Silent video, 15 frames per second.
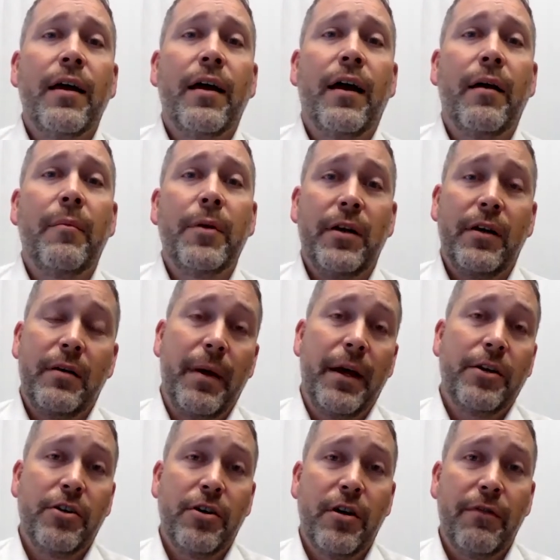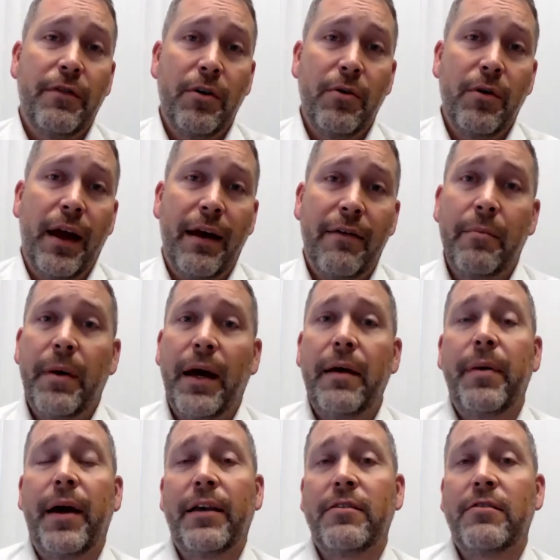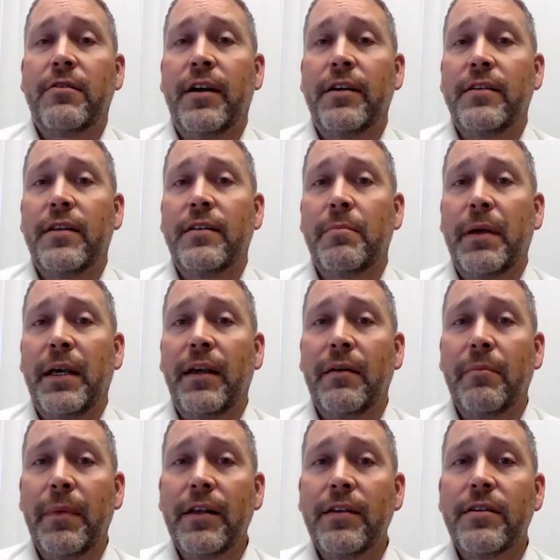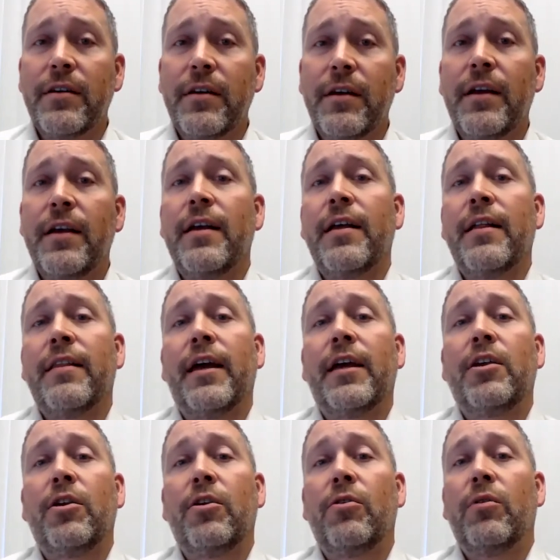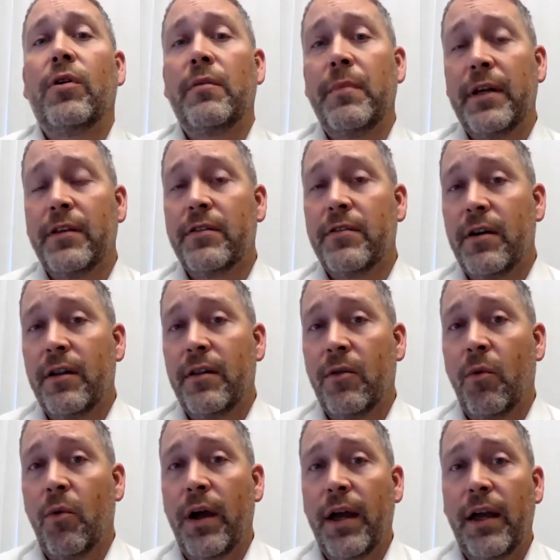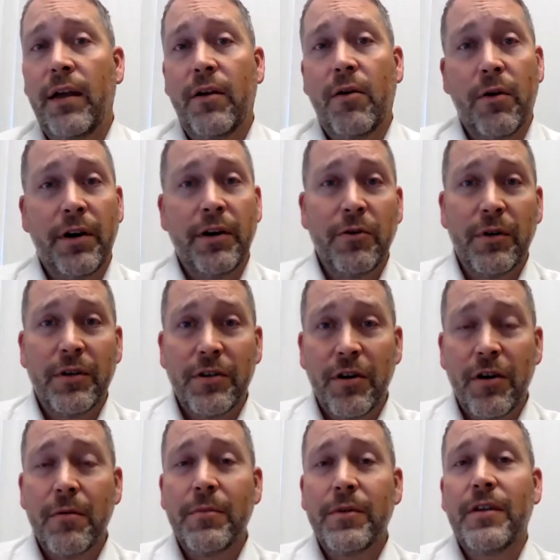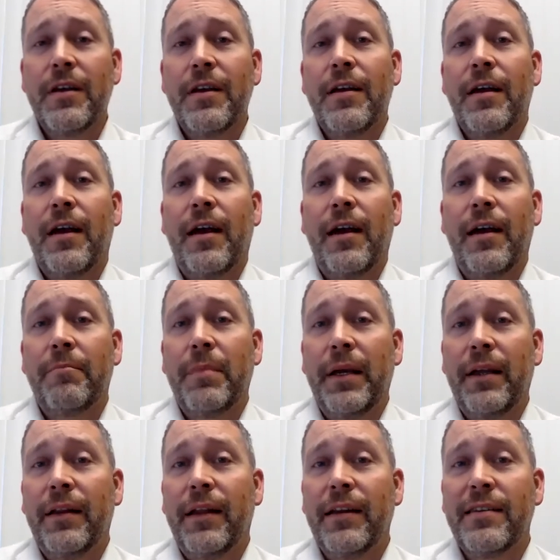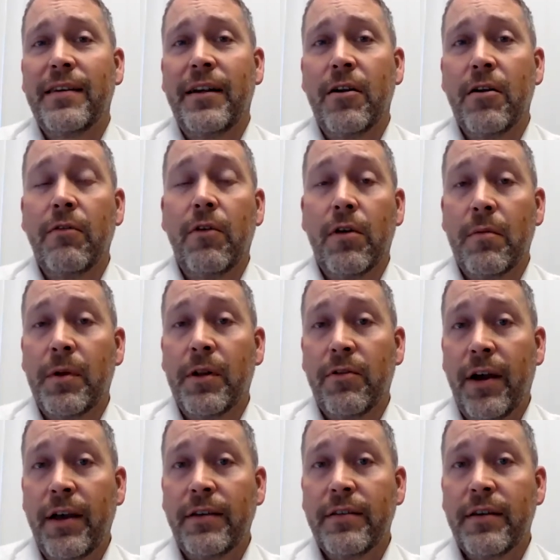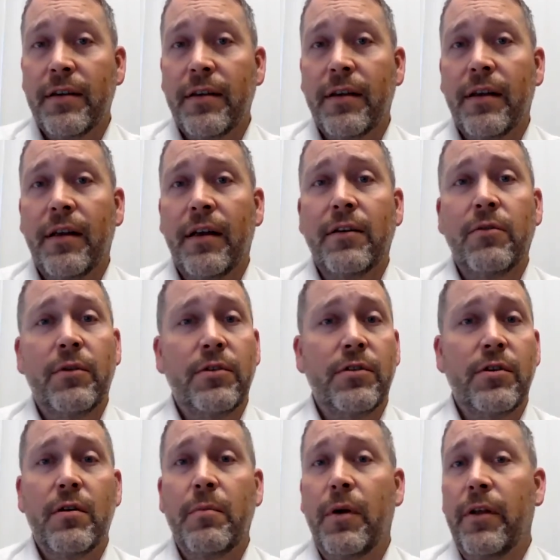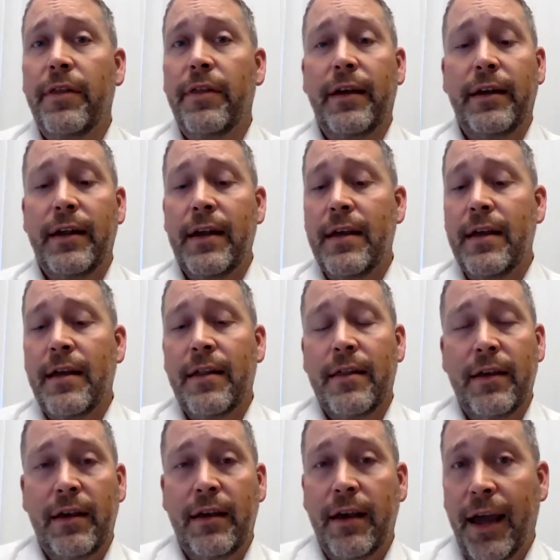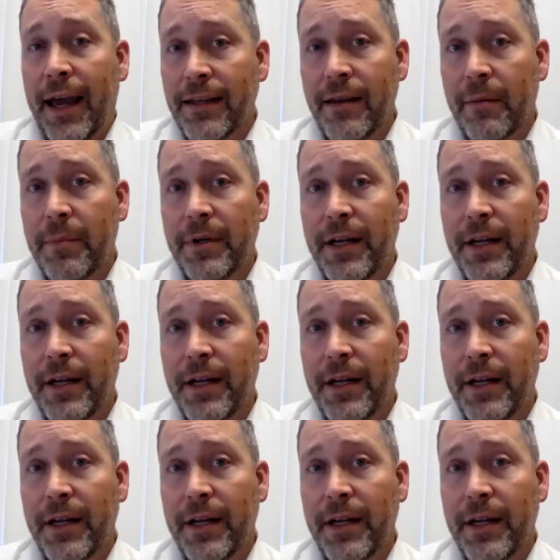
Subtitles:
You need to make sure, if you have a bypass trust that's being administered, that you administer it in a way according to its terms, being that it's an irrevocable trust, to ensure both that the asset